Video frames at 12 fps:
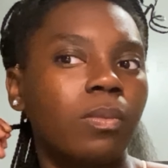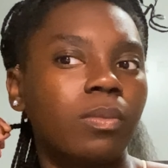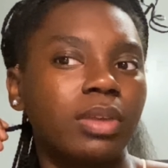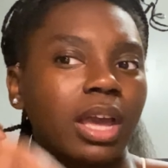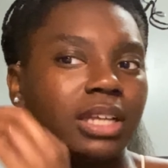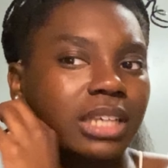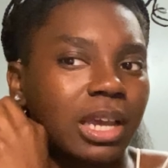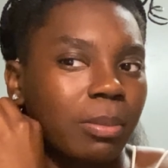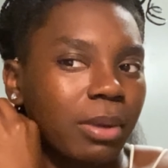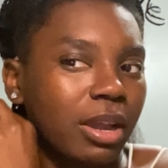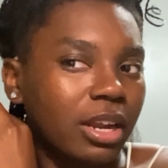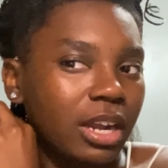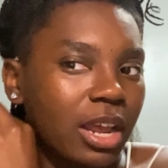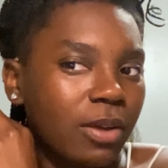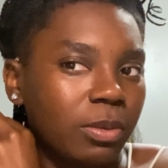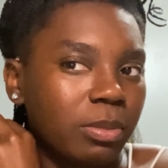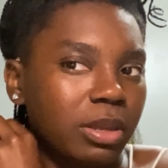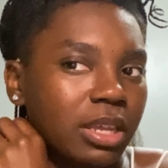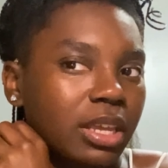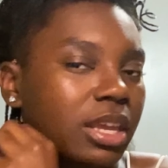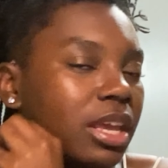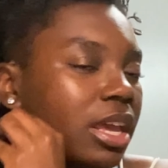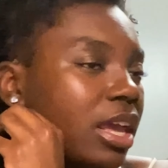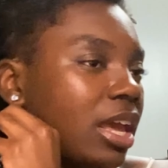y'all taking my heart out with me
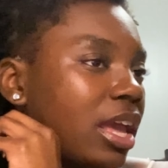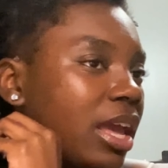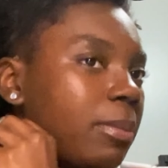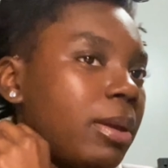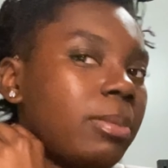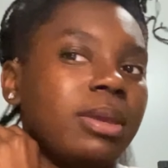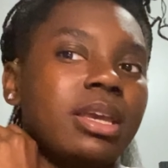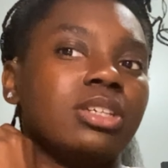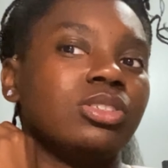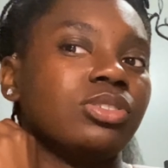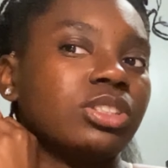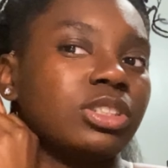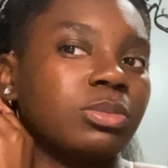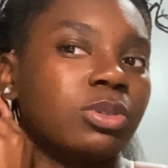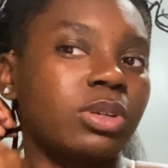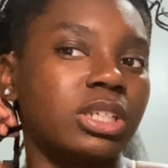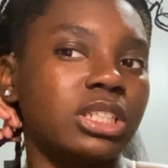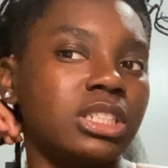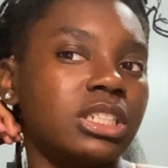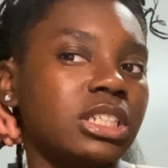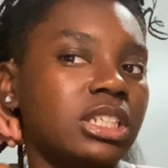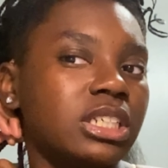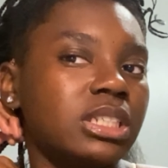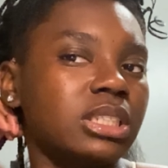and maybe answering some
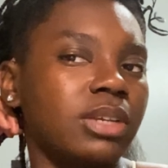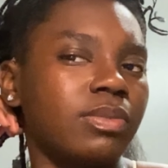questions,